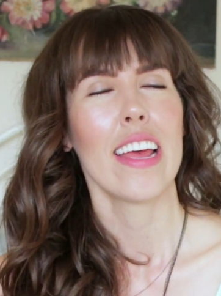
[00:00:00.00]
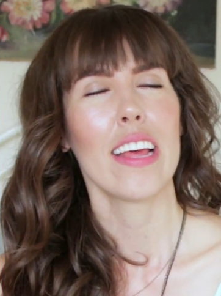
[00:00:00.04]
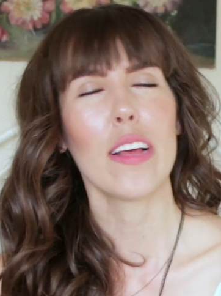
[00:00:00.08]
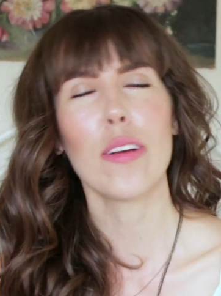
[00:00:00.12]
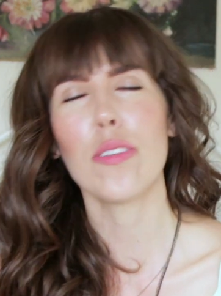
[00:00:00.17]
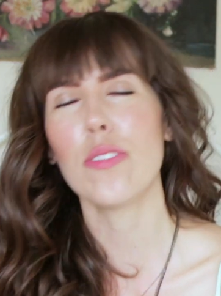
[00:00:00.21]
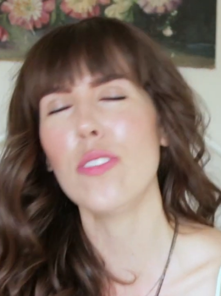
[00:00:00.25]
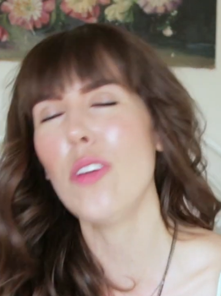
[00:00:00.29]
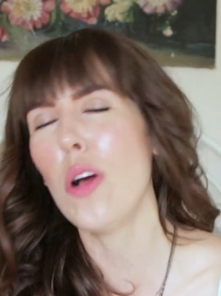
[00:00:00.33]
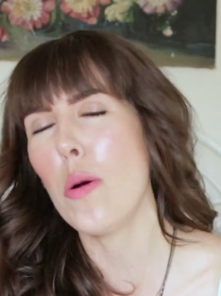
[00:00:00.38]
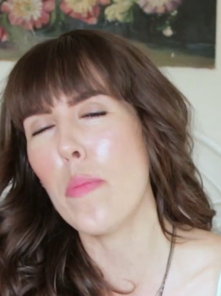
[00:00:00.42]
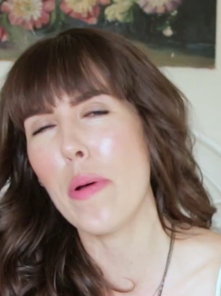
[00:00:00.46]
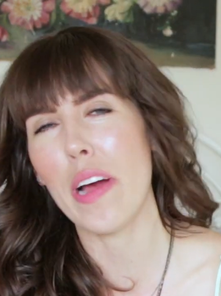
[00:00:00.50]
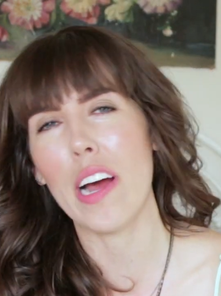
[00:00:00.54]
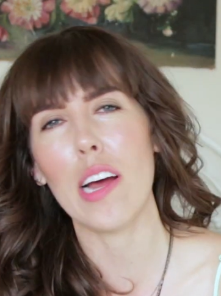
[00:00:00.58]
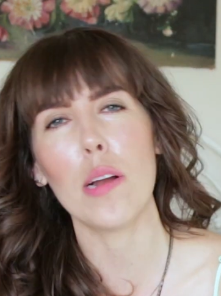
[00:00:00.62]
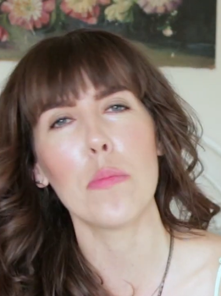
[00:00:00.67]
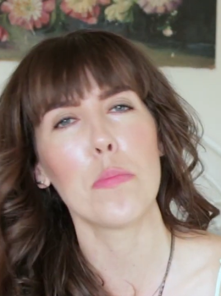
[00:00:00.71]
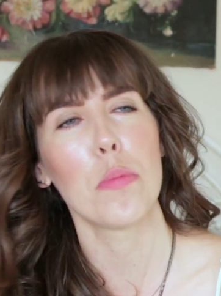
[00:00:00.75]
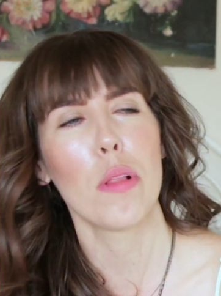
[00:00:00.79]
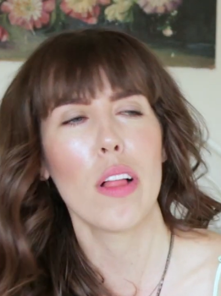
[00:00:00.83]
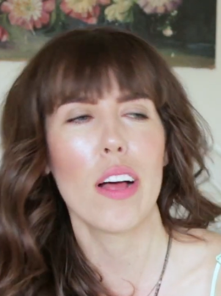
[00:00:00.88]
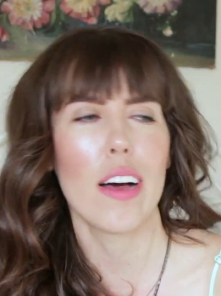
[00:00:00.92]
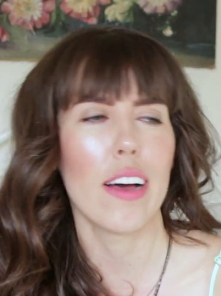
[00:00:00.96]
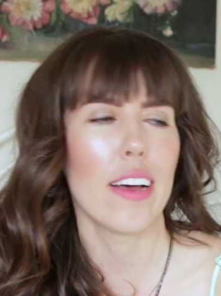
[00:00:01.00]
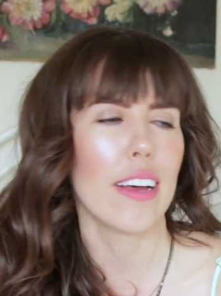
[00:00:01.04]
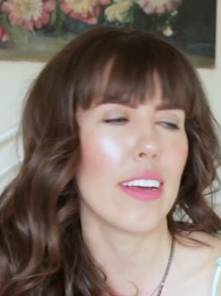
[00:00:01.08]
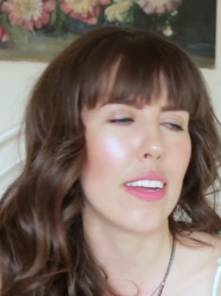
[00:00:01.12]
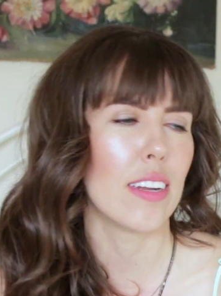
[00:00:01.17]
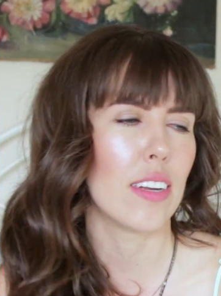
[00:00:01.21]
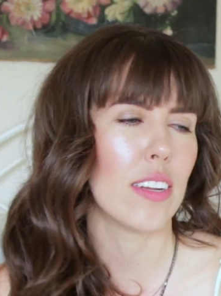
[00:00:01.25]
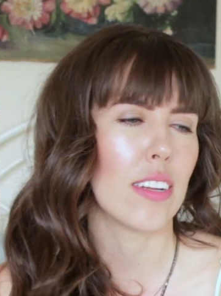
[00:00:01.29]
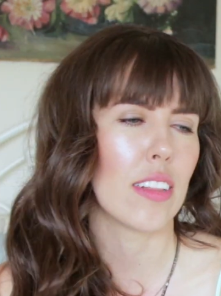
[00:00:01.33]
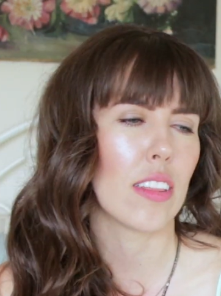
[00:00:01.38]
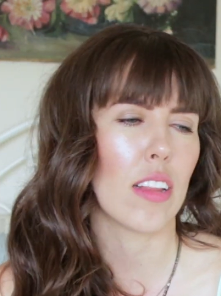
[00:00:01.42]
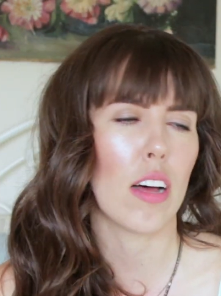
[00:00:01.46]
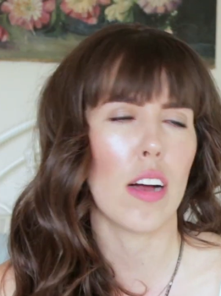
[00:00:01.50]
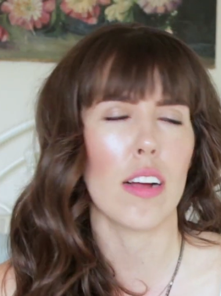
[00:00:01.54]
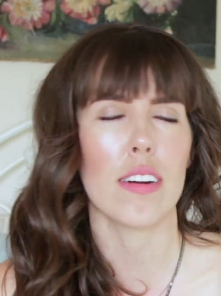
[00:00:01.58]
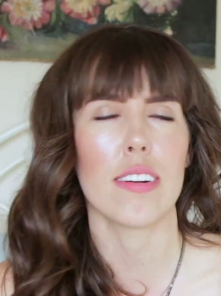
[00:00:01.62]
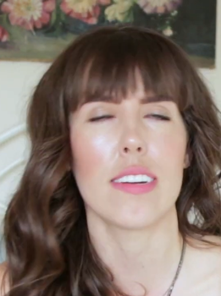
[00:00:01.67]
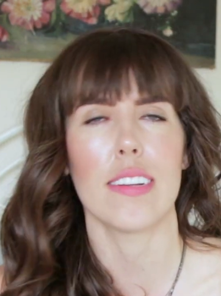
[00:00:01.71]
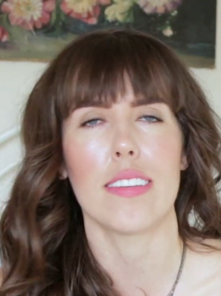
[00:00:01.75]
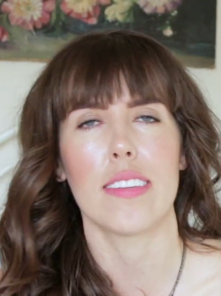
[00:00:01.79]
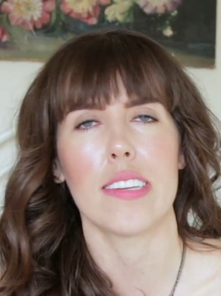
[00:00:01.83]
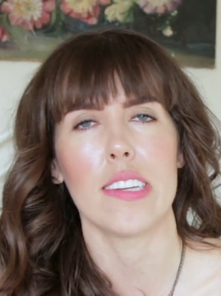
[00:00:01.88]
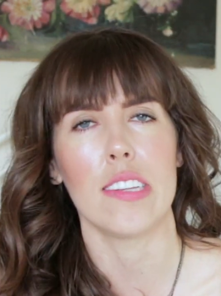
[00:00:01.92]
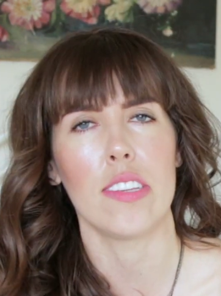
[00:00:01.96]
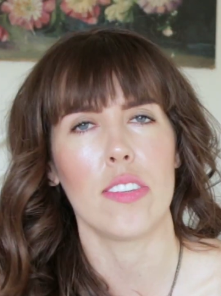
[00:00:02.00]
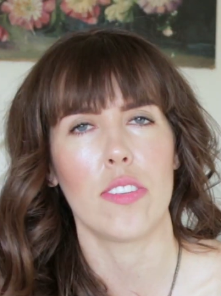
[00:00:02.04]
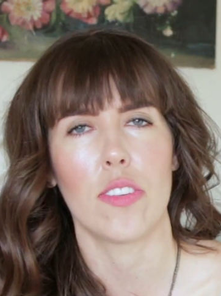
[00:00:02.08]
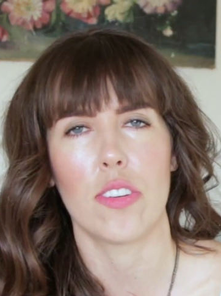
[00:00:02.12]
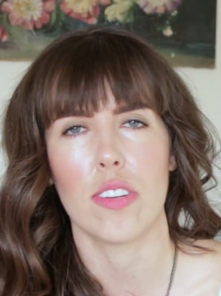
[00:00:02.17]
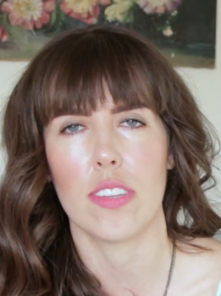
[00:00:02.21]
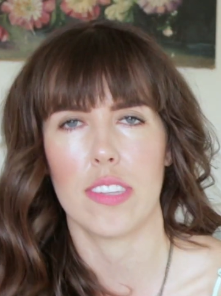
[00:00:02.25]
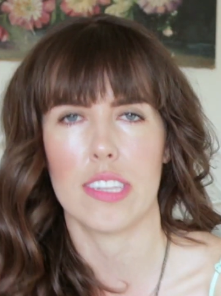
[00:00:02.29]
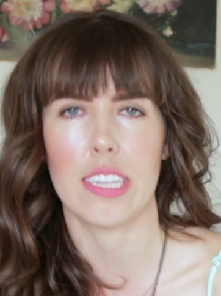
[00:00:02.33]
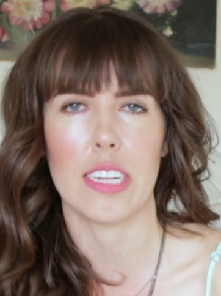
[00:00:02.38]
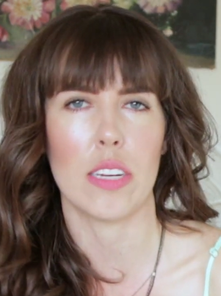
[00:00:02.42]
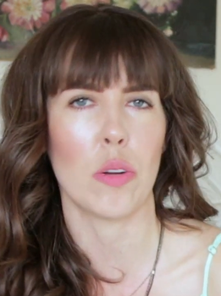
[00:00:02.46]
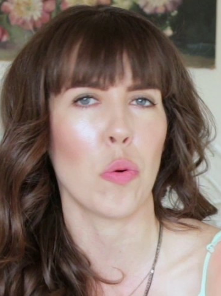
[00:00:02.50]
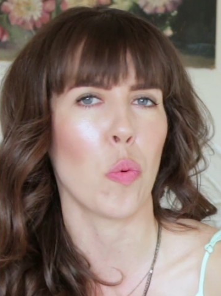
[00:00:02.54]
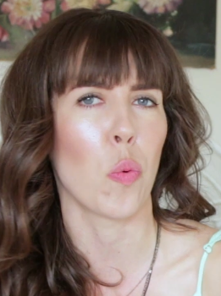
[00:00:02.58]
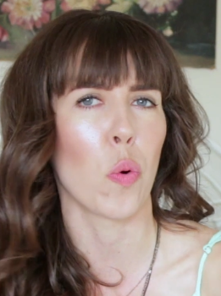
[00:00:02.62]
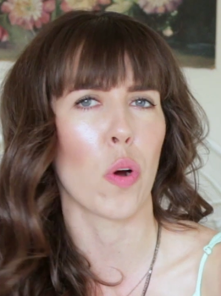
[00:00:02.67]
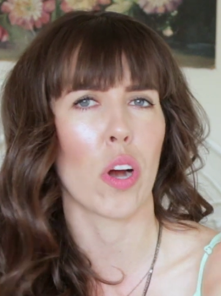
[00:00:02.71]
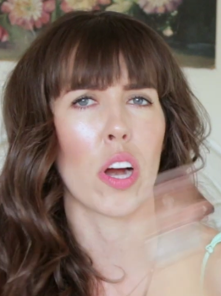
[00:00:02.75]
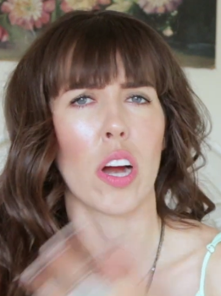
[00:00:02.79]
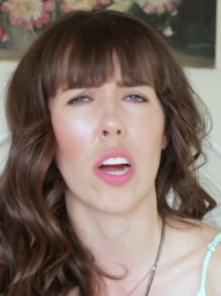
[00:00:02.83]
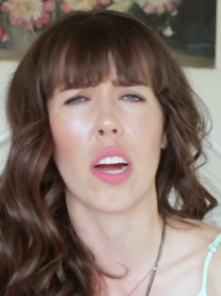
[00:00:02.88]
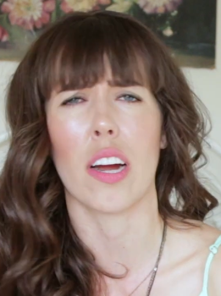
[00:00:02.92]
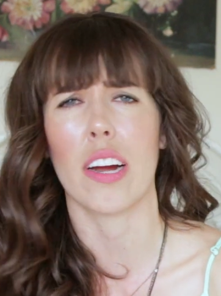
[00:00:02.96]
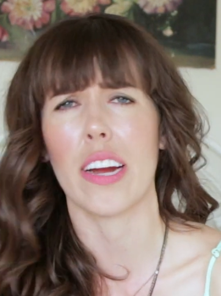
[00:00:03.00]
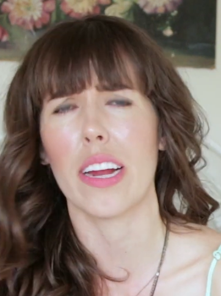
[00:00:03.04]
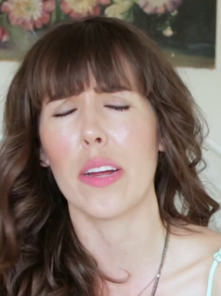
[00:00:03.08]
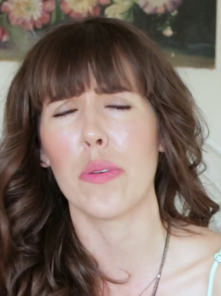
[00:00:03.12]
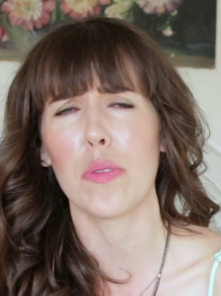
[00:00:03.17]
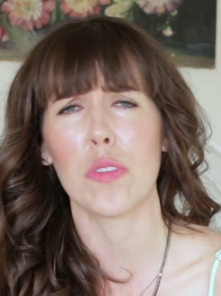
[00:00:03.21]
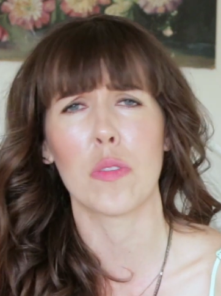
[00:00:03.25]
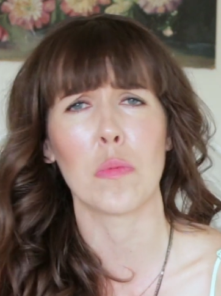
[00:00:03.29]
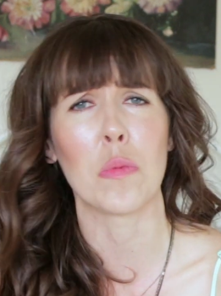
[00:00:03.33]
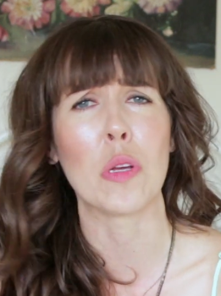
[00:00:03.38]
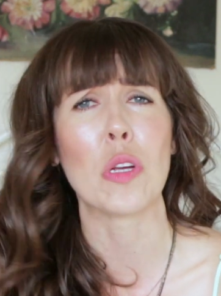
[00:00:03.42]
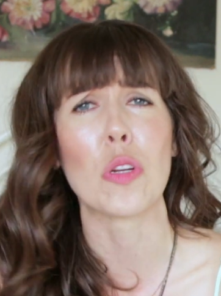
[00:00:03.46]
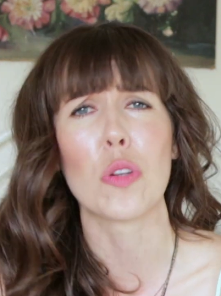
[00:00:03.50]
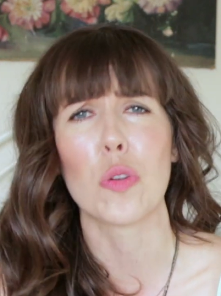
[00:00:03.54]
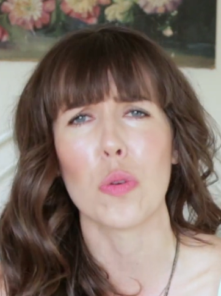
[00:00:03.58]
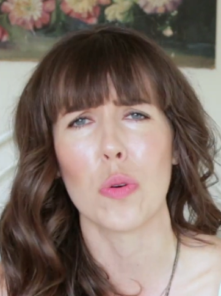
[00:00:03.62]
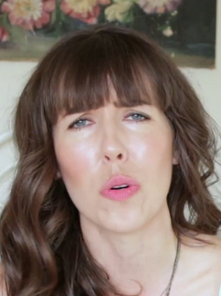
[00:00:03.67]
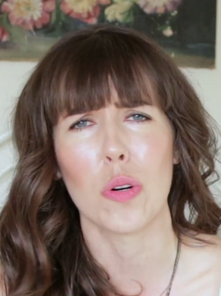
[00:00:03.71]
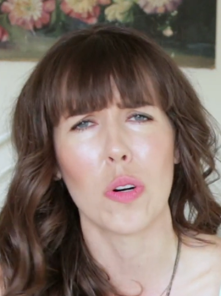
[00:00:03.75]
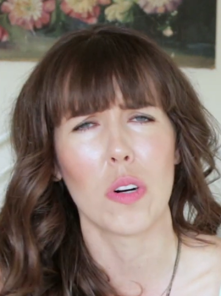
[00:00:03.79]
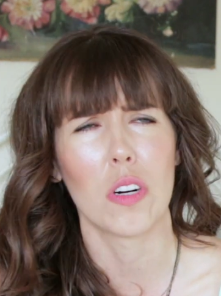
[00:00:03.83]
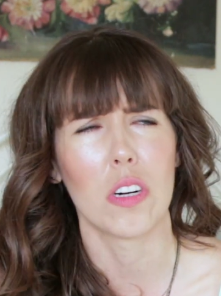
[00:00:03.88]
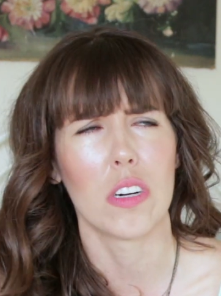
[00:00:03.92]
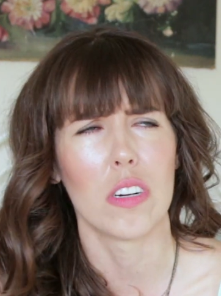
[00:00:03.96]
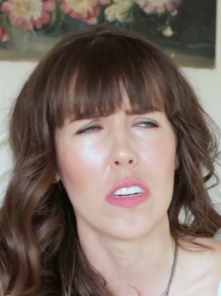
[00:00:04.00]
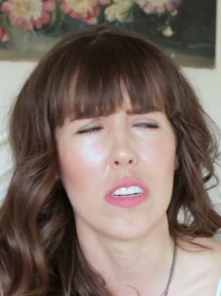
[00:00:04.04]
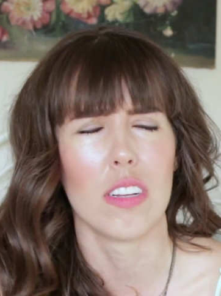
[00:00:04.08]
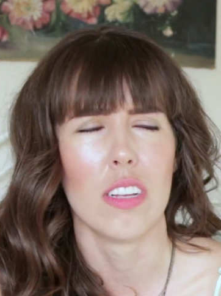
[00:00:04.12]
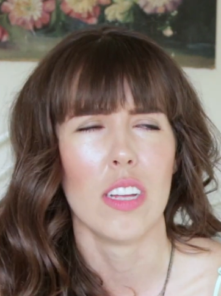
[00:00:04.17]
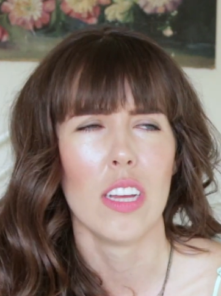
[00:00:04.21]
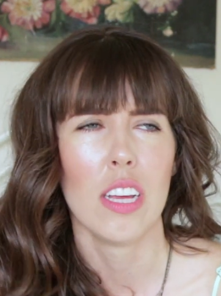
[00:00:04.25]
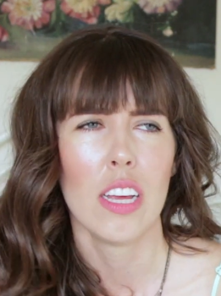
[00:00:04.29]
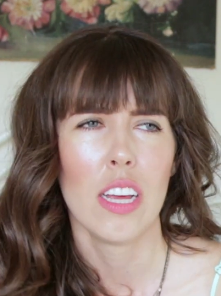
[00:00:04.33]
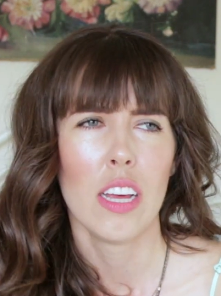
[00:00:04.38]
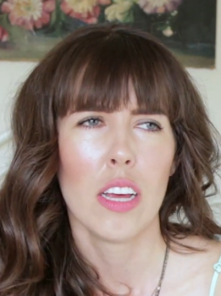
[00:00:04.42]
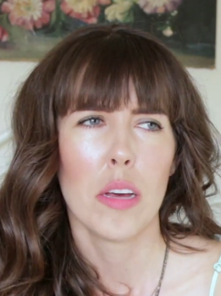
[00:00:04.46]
There was no bad blood. Long distance just didn't work. It was mutual.